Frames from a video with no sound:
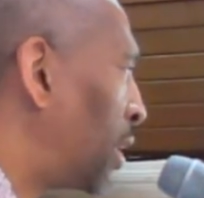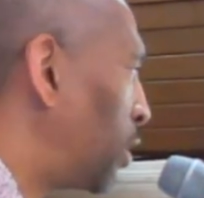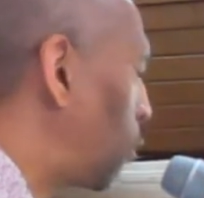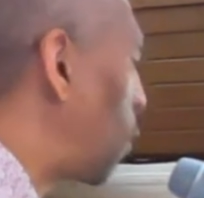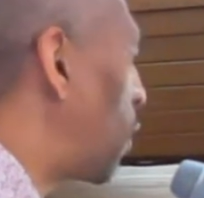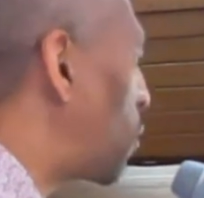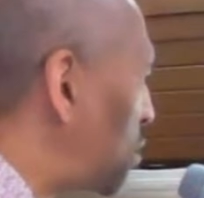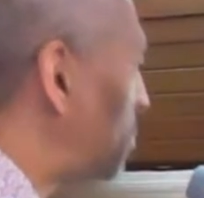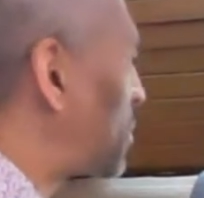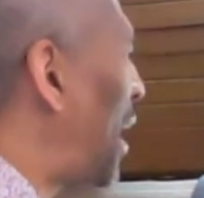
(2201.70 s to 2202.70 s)
You're going to hurt
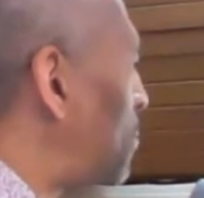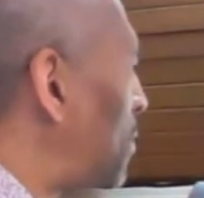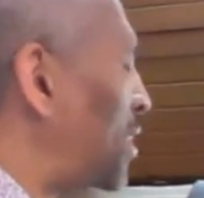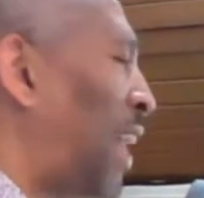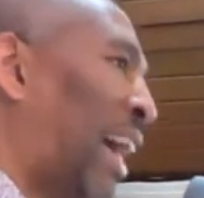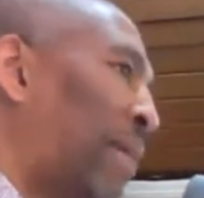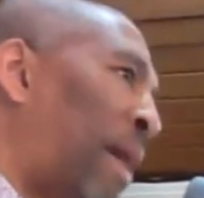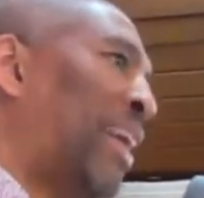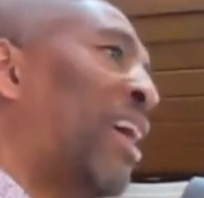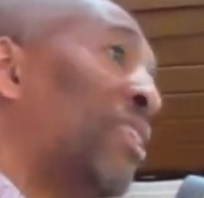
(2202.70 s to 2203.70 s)
sometimes, just like
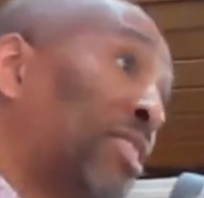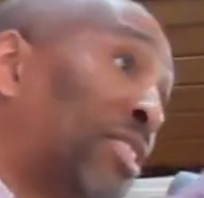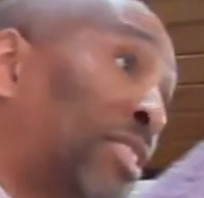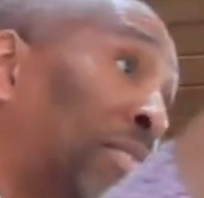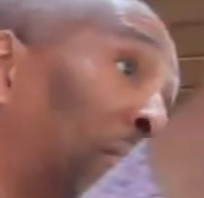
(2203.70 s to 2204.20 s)
everybody else.